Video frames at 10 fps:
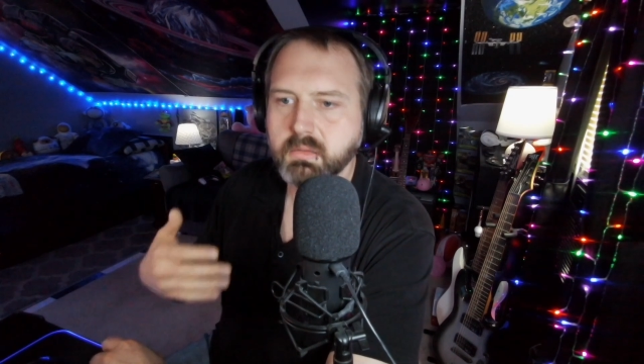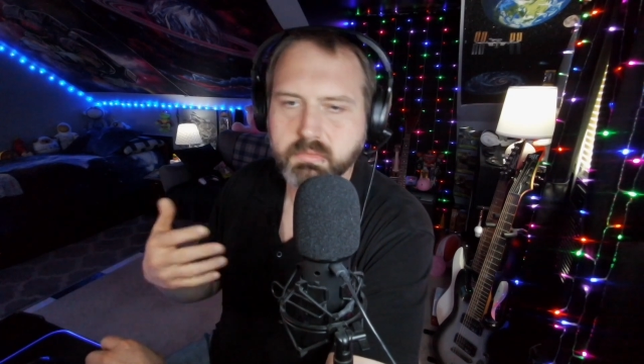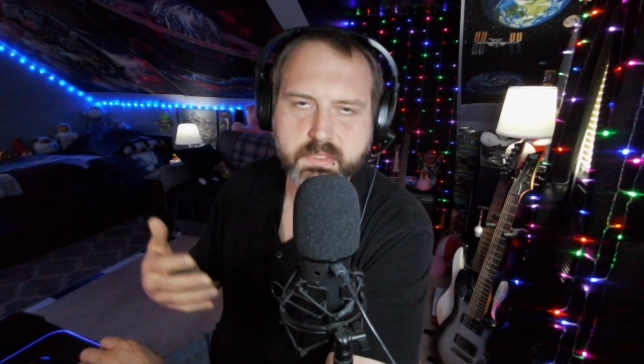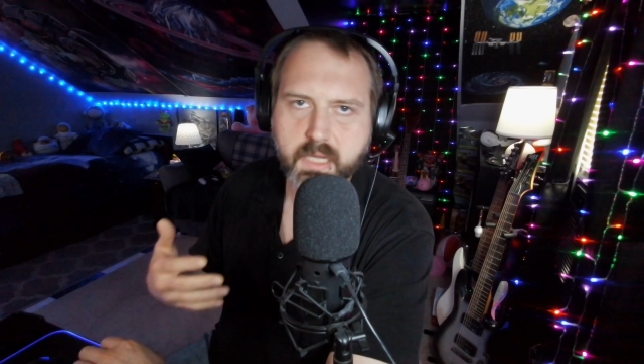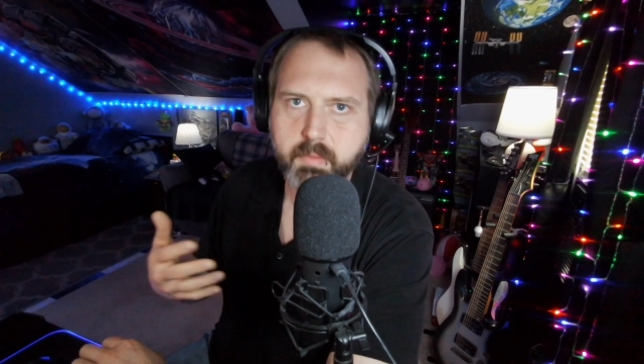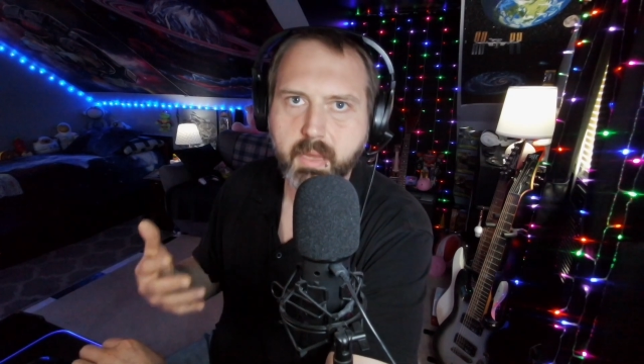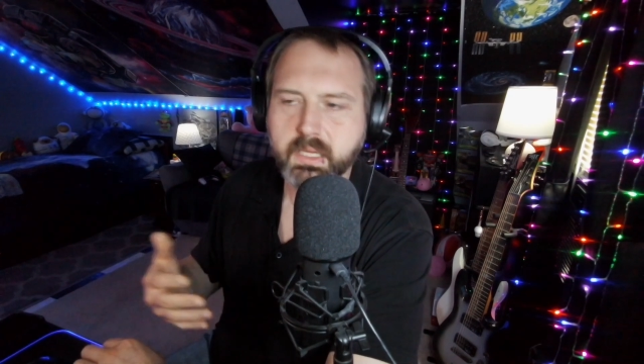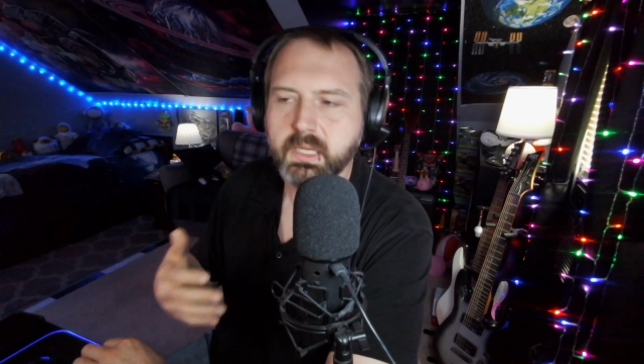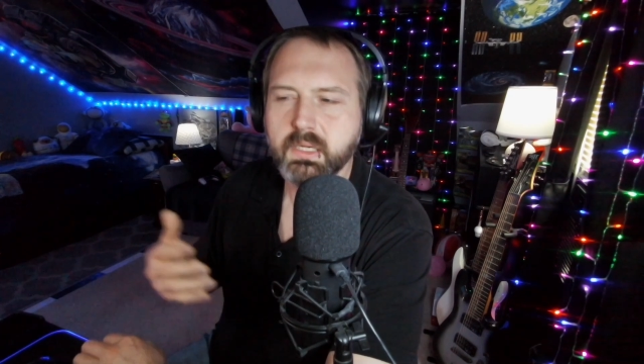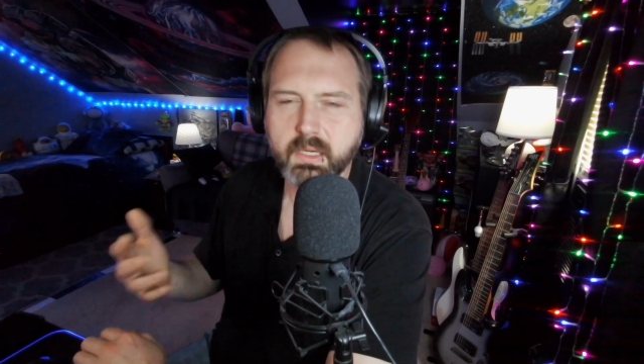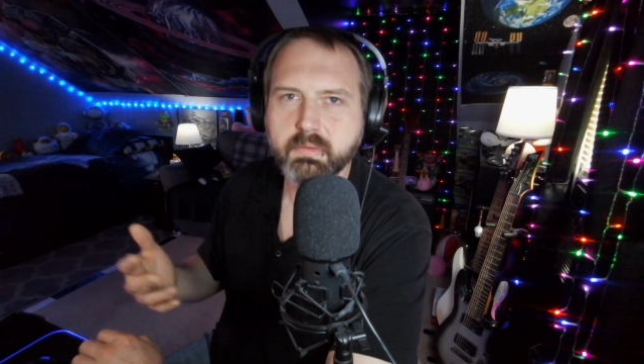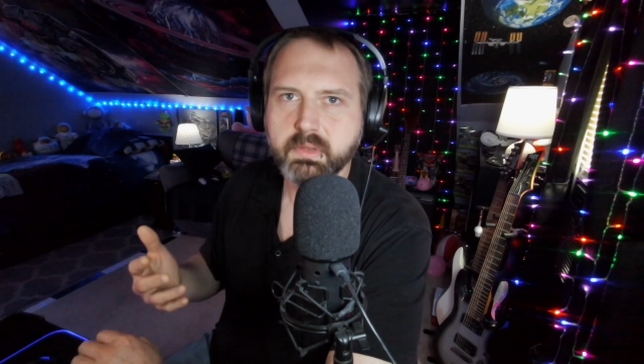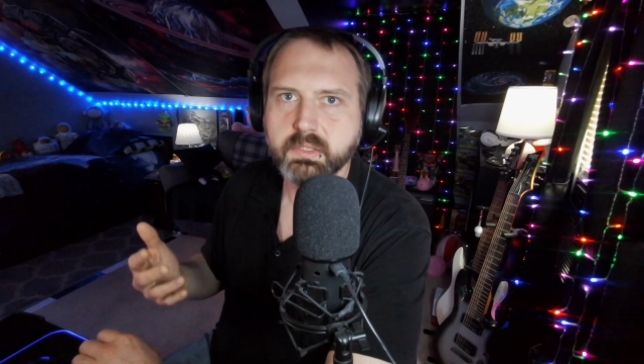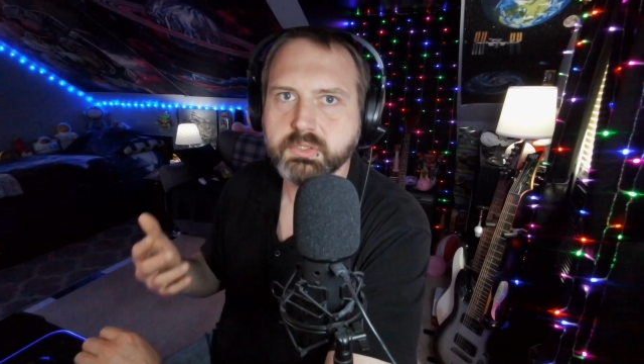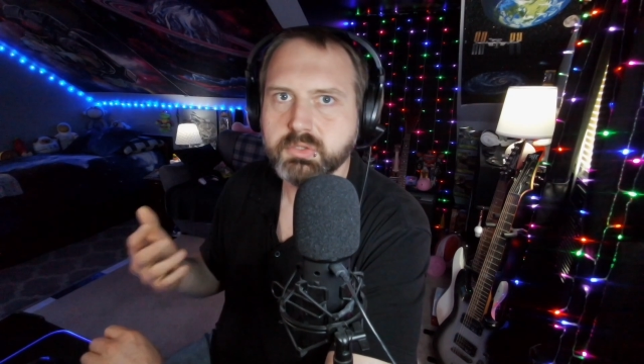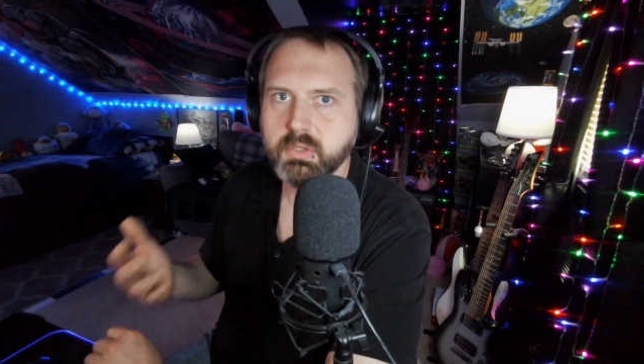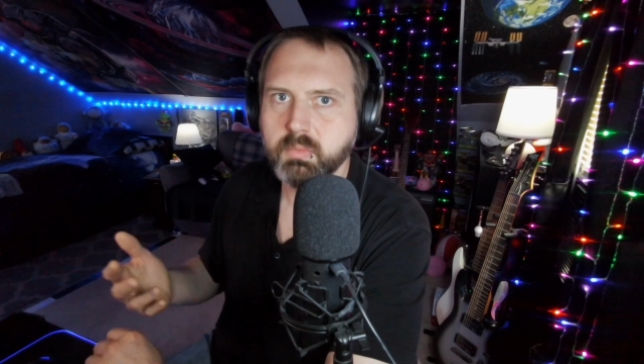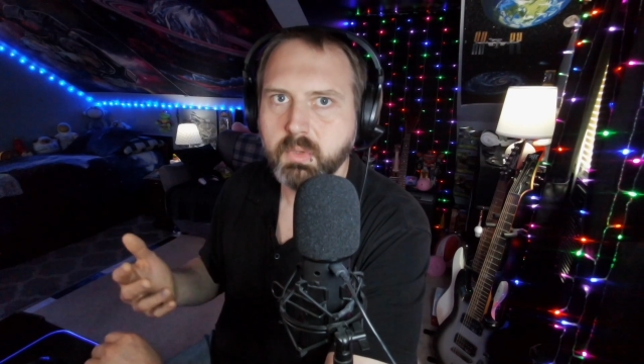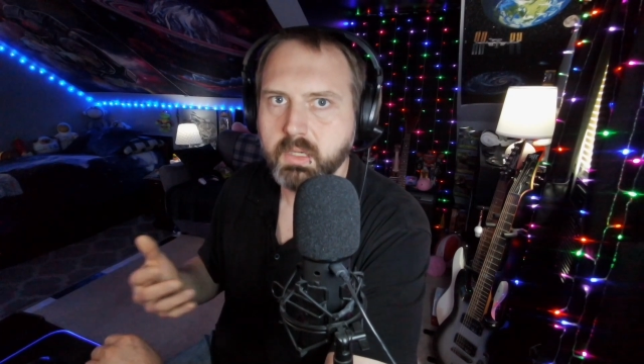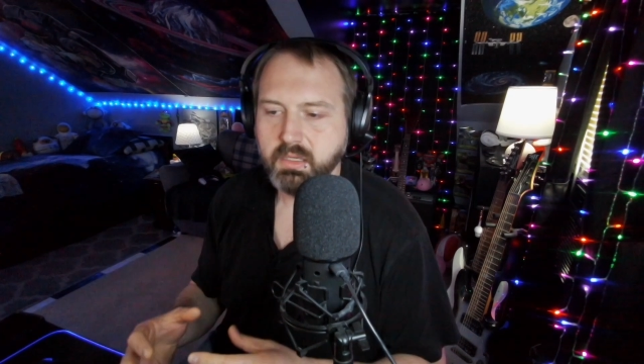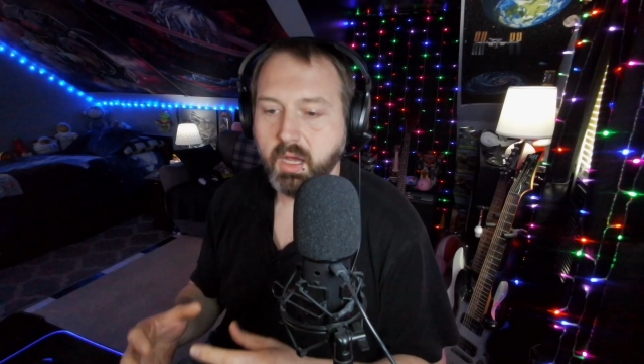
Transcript: sign back in and everything should work.